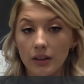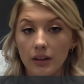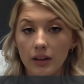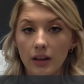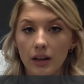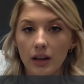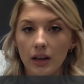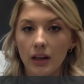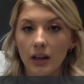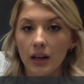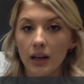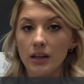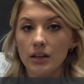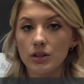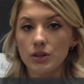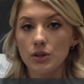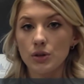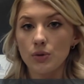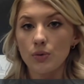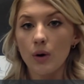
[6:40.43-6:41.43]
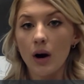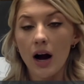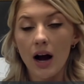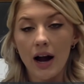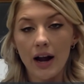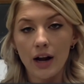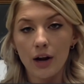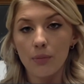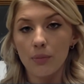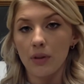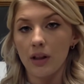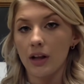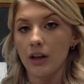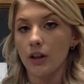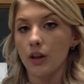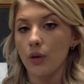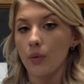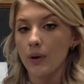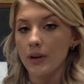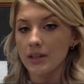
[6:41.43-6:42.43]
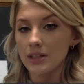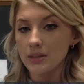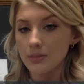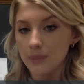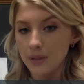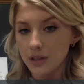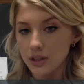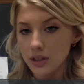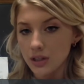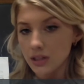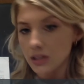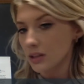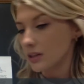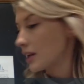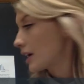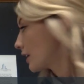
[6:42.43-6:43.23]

into higher molecular weight species, and